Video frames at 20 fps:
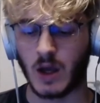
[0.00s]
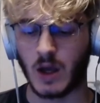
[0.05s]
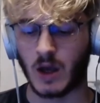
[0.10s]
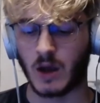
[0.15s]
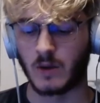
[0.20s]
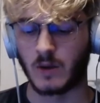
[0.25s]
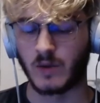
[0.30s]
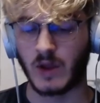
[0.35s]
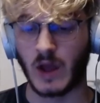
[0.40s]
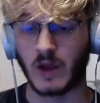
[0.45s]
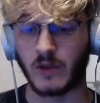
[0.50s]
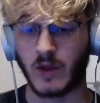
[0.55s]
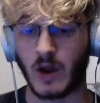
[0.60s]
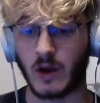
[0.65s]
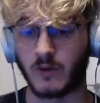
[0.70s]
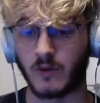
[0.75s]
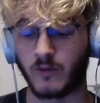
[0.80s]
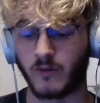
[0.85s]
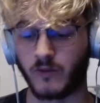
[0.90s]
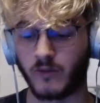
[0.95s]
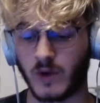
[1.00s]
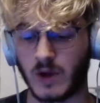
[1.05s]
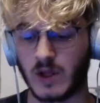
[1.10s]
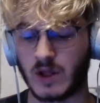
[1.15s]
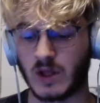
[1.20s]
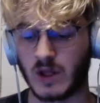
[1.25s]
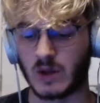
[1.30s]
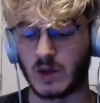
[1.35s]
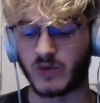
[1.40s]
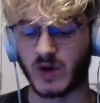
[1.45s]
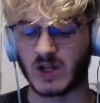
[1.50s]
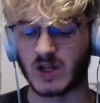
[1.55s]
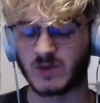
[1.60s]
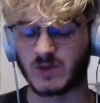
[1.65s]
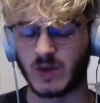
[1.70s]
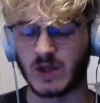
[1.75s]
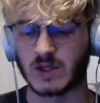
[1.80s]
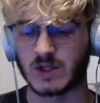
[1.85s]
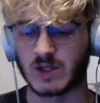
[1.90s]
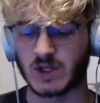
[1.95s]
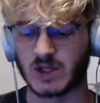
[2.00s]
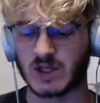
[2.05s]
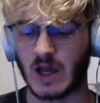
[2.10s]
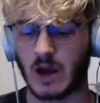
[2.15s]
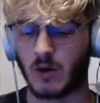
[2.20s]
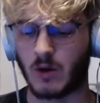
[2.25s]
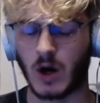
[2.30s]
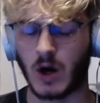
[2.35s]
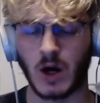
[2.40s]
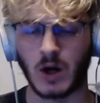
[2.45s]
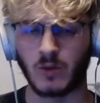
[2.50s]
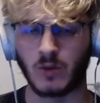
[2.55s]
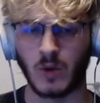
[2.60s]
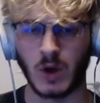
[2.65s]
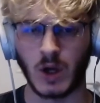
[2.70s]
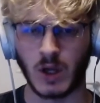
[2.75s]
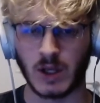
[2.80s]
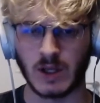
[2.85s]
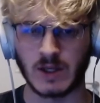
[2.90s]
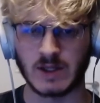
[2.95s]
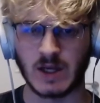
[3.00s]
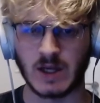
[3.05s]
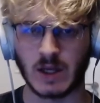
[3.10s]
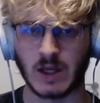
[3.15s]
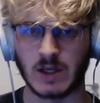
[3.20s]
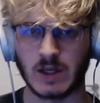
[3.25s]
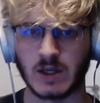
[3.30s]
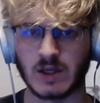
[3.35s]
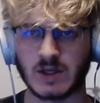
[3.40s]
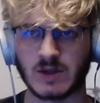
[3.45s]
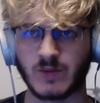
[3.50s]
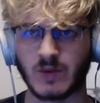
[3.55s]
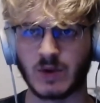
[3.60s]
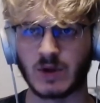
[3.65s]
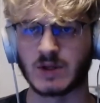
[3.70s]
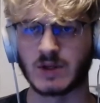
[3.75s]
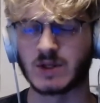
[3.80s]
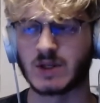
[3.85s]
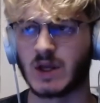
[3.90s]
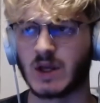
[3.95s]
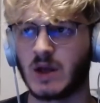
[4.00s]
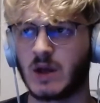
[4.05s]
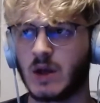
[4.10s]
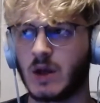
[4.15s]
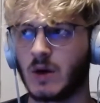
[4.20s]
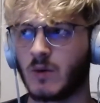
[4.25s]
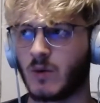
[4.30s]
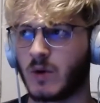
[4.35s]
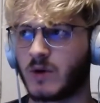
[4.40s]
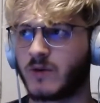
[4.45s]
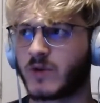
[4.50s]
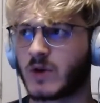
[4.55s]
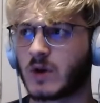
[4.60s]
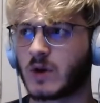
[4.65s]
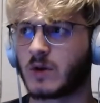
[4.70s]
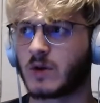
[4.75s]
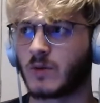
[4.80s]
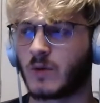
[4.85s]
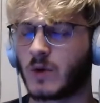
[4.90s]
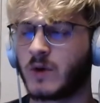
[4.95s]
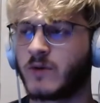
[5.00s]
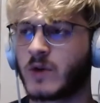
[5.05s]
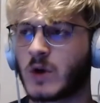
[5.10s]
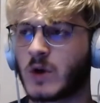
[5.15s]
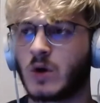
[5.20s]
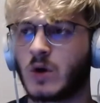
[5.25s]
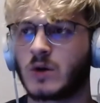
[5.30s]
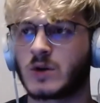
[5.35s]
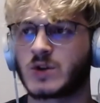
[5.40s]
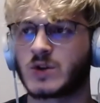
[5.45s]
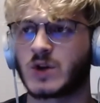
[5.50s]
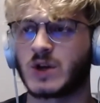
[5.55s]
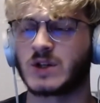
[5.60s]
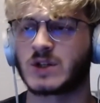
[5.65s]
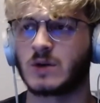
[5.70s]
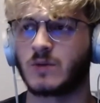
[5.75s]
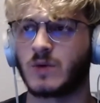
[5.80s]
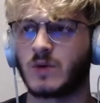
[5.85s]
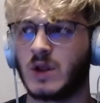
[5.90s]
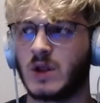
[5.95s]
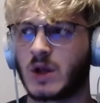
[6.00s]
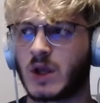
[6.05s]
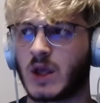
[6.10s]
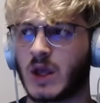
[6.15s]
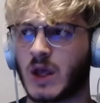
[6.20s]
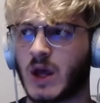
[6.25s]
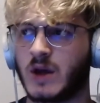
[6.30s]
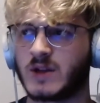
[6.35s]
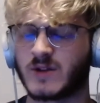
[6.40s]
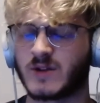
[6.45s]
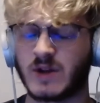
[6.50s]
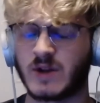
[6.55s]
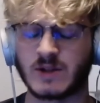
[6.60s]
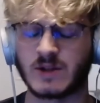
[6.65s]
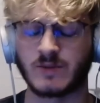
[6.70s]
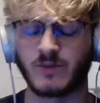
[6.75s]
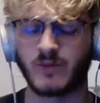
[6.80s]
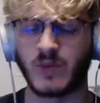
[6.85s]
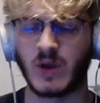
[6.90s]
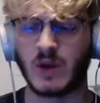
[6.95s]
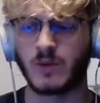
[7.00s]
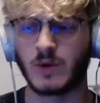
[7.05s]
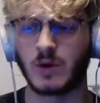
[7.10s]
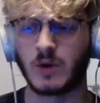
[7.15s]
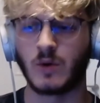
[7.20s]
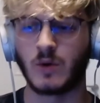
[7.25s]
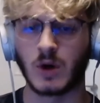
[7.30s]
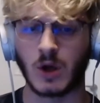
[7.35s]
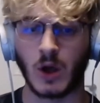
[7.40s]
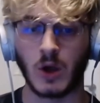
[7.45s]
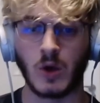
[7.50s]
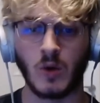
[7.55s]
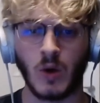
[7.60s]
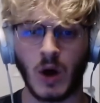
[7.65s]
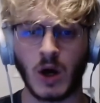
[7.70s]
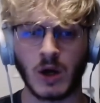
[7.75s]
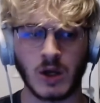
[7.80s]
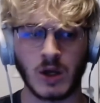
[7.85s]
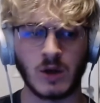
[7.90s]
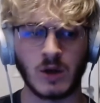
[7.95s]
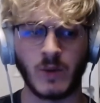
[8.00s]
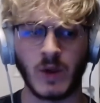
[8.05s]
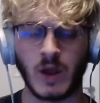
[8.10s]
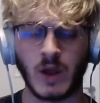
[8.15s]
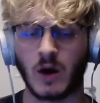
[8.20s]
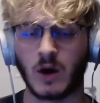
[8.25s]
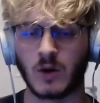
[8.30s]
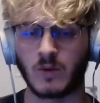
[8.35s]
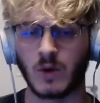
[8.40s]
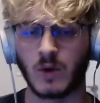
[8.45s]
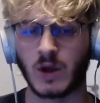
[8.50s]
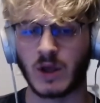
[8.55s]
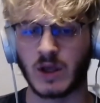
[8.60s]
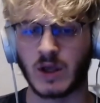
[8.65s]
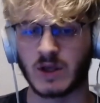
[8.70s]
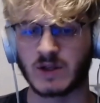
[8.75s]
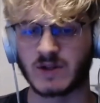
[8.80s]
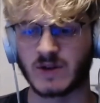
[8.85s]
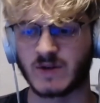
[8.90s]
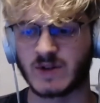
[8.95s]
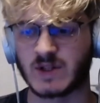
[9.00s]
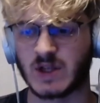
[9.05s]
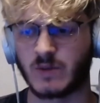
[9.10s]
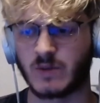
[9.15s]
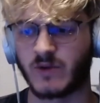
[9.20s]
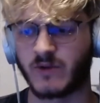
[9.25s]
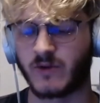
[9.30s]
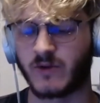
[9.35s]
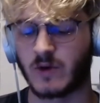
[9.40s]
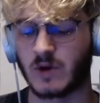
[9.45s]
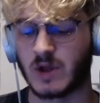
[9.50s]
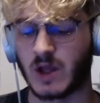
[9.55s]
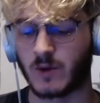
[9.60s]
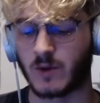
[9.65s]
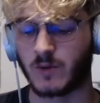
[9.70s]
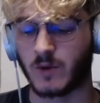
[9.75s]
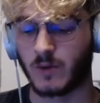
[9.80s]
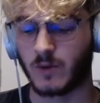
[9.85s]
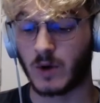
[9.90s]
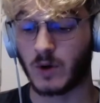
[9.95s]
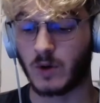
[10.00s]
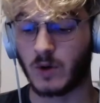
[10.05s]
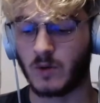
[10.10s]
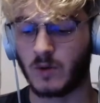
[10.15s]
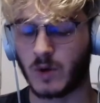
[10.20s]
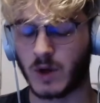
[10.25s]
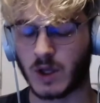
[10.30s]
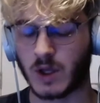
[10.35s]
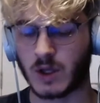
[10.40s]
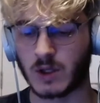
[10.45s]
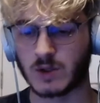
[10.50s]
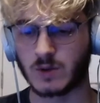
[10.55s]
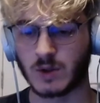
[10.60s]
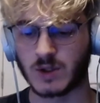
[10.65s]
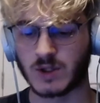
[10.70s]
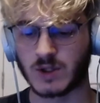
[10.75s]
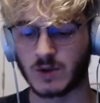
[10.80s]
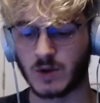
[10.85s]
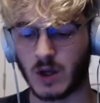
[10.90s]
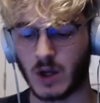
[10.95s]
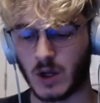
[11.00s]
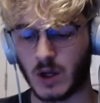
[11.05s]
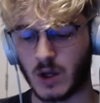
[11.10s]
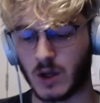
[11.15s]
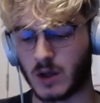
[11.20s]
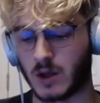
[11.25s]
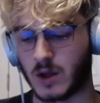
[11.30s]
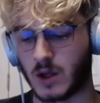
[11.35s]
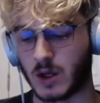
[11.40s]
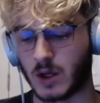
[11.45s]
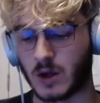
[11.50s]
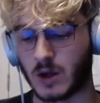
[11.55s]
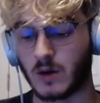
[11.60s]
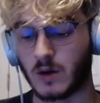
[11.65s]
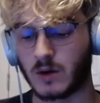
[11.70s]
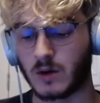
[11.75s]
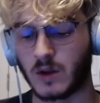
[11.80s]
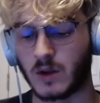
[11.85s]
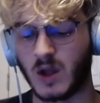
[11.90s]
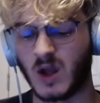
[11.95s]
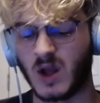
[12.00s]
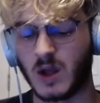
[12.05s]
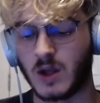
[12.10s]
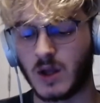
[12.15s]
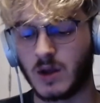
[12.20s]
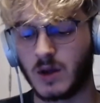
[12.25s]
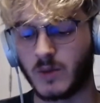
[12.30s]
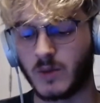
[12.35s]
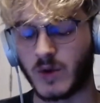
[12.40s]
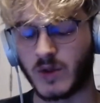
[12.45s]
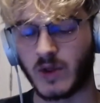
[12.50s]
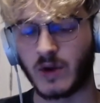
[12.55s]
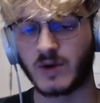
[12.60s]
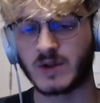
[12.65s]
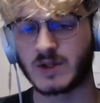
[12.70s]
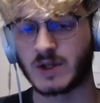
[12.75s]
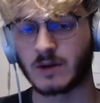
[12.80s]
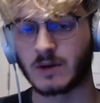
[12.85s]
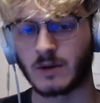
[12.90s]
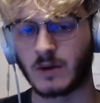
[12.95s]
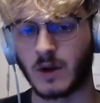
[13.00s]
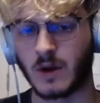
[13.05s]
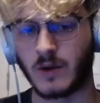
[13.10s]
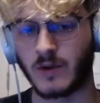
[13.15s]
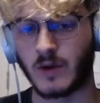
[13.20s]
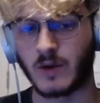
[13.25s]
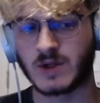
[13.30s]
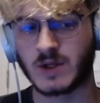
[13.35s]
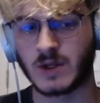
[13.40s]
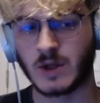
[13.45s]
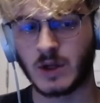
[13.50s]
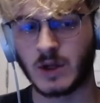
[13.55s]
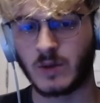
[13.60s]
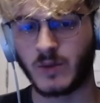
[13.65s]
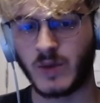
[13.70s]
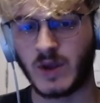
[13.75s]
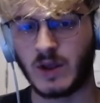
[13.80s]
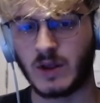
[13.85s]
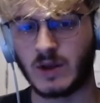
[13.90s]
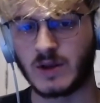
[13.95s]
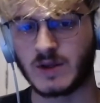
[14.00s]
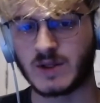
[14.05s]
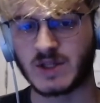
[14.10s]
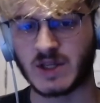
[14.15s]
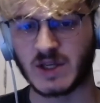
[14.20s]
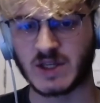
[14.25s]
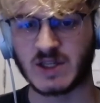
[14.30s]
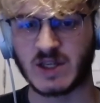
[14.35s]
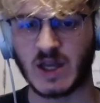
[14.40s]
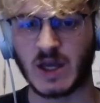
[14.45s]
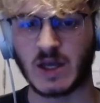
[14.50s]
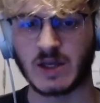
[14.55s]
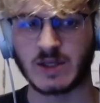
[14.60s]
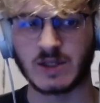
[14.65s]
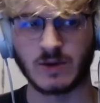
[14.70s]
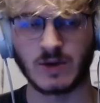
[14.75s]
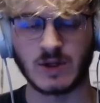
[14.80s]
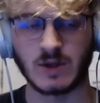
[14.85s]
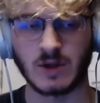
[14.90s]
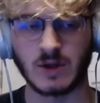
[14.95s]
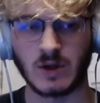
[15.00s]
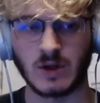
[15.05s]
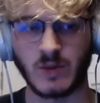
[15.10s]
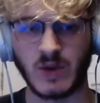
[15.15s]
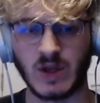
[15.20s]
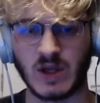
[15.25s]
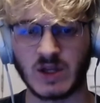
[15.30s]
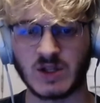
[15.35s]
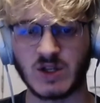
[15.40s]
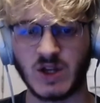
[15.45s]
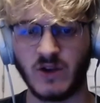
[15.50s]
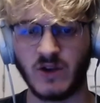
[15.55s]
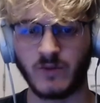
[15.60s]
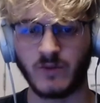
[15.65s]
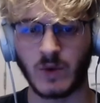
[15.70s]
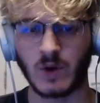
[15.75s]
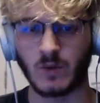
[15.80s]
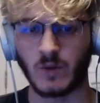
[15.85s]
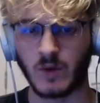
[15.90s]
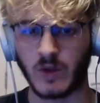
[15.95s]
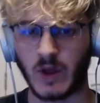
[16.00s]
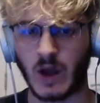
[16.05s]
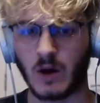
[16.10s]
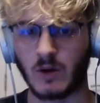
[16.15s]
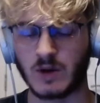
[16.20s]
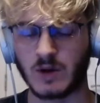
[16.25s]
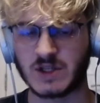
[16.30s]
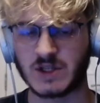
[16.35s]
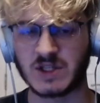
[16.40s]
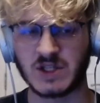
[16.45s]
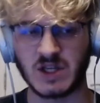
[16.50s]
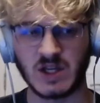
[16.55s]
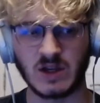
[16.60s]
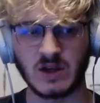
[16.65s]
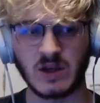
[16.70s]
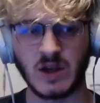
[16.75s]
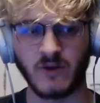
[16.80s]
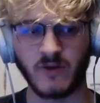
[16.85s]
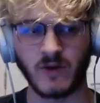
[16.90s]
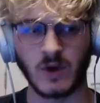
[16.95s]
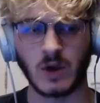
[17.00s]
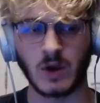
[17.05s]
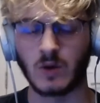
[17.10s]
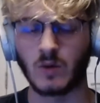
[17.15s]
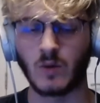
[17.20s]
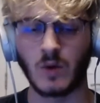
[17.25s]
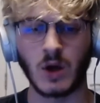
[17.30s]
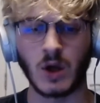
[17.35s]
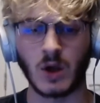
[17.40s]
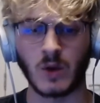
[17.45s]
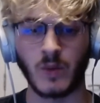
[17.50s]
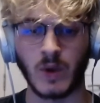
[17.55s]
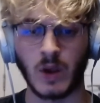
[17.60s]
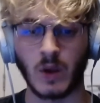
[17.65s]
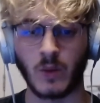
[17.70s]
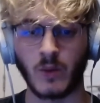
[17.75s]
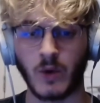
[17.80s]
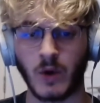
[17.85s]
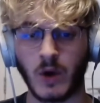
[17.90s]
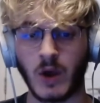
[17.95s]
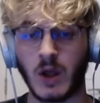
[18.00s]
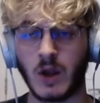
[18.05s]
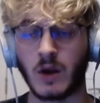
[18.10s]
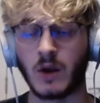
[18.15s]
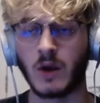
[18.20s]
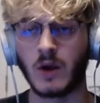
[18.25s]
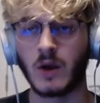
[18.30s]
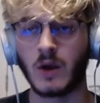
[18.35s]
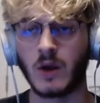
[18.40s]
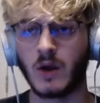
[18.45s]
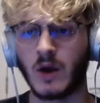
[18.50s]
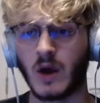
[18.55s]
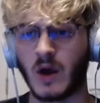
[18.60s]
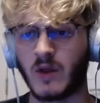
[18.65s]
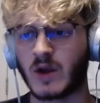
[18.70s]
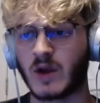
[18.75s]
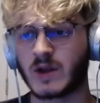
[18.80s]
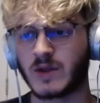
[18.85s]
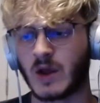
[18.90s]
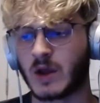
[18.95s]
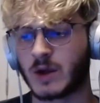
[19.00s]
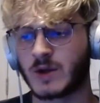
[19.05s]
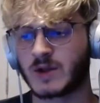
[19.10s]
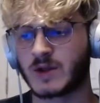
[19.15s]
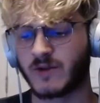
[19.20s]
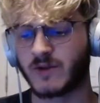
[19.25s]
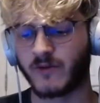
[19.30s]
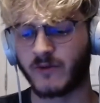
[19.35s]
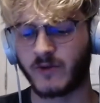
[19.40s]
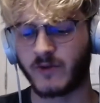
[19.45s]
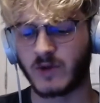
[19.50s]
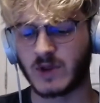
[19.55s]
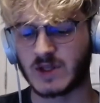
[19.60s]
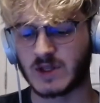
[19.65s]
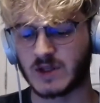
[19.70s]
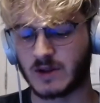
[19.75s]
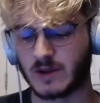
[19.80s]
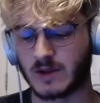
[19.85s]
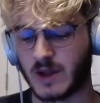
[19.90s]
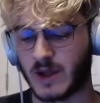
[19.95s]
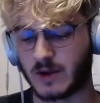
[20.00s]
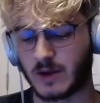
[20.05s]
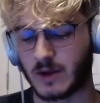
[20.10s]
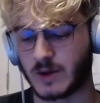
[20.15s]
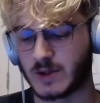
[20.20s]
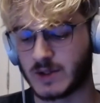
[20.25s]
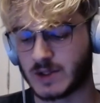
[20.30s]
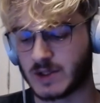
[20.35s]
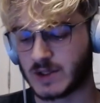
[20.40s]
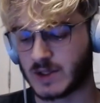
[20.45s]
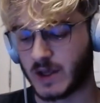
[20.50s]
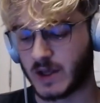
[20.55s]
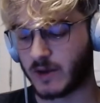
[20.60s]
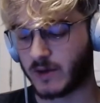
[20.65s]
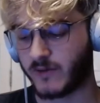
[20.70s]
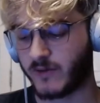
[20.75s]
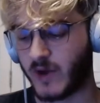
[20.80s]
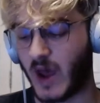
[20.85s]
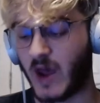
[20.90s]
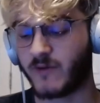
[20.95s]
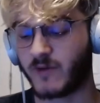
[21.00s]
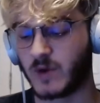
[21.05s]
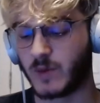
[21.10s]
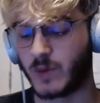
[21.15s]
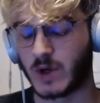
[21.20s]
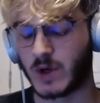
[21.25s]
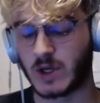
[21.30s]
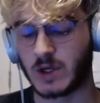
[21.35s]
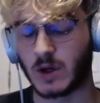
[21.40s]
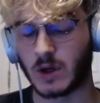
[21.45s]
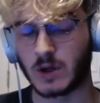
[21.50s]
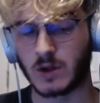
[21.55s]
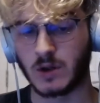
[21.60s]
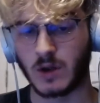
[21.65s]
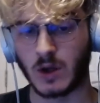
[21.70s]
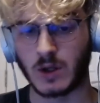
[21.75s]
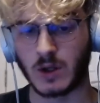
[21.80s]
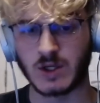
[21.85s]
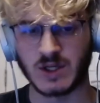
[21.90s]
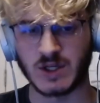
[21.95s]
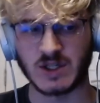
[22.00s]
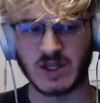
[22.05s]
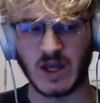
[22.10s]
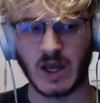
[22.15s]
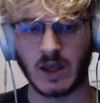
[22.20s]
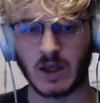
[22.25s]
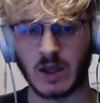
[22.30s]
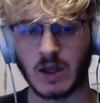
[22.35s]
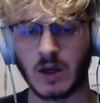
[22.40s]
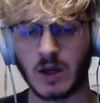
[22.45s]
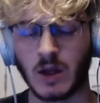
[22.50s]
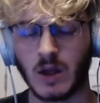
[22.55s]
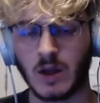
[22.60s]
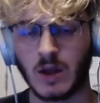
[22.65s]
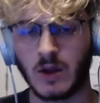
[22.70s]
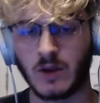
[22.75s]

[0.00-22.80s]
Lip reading: Like that really impressed me, is just how hardworking Dakin is, because one of the core traits that we're looking at is people who are going to be hardworking. As I've said before, like we're all working towards a goal, but there isn't going to be success, there isn't going to be achievement without significant work being put in. And that goes like for everybody, not just Dakin.